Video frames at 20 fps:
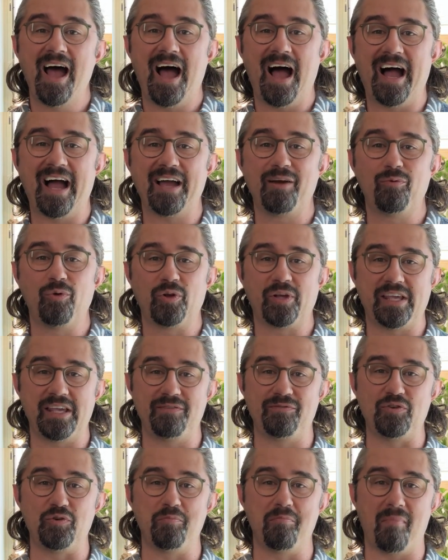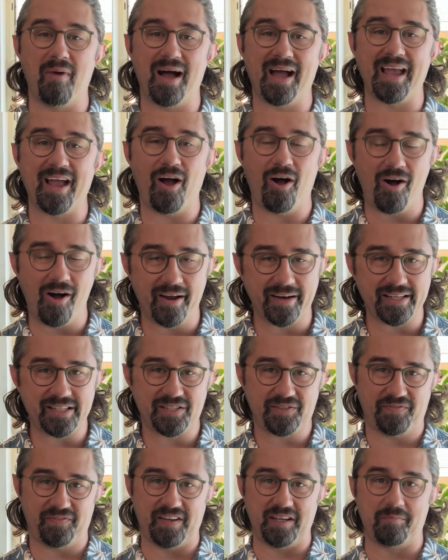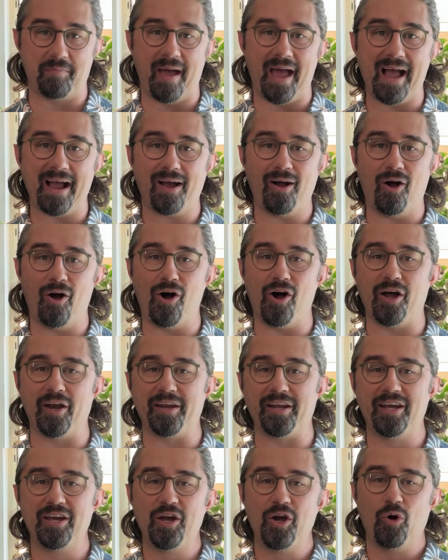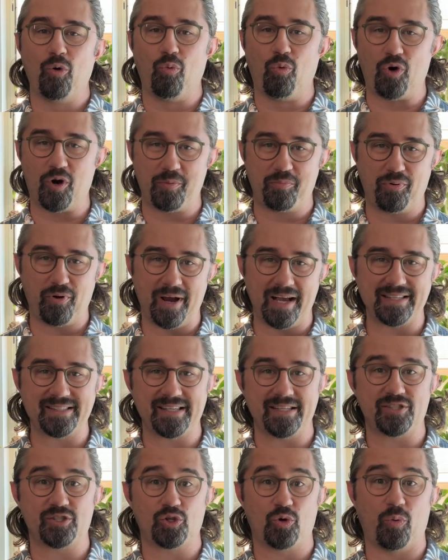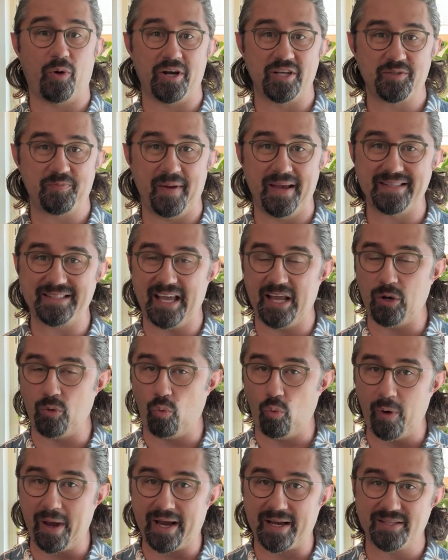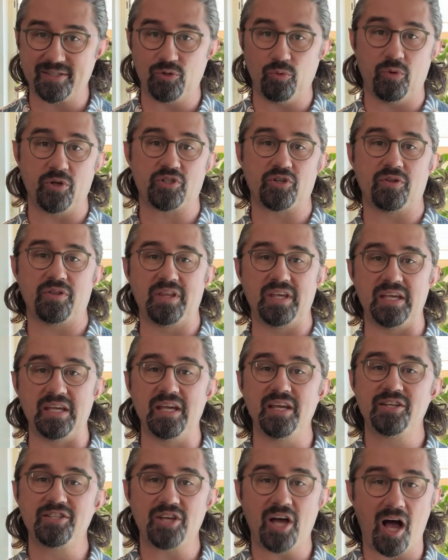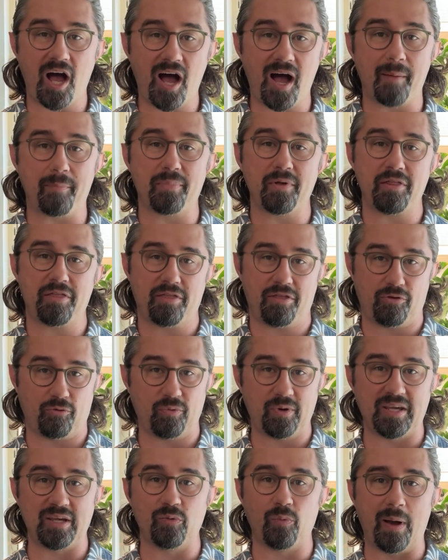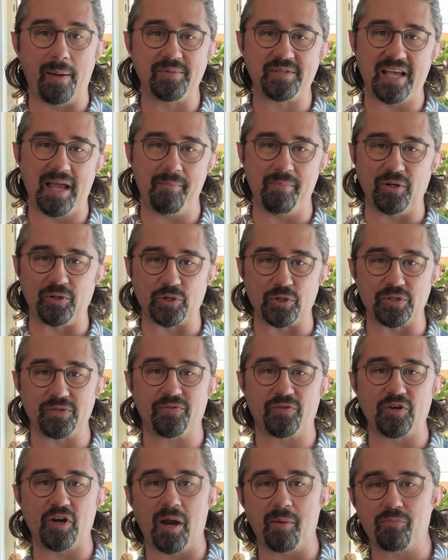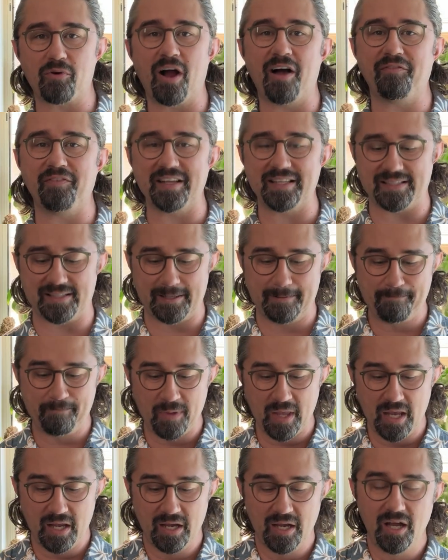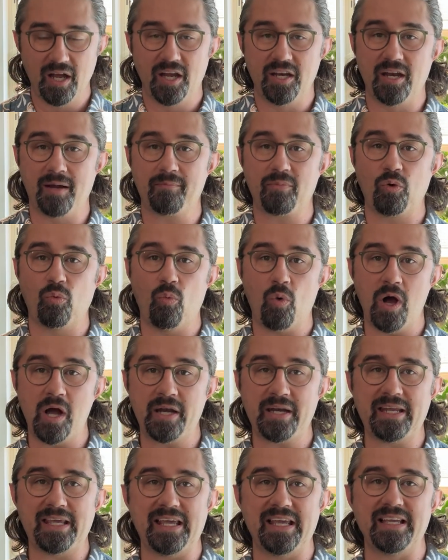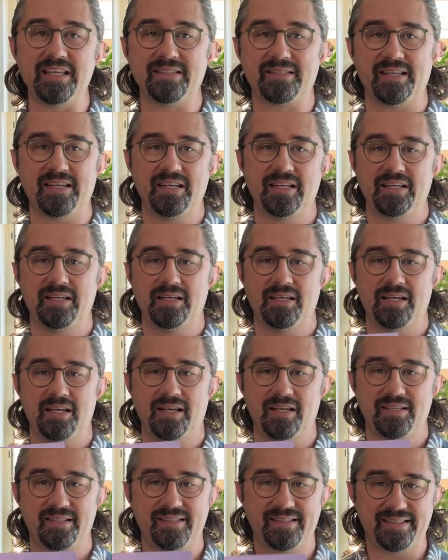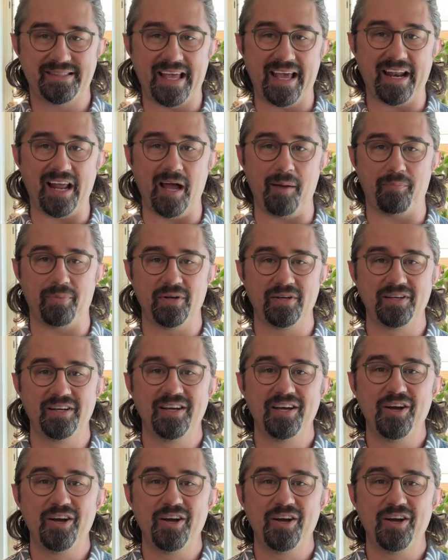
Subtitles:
I will give you my honest feedback on WordPress, Squarespace, and Wix, which are the top 3 website builders for nonprofits. Number 1 is setup.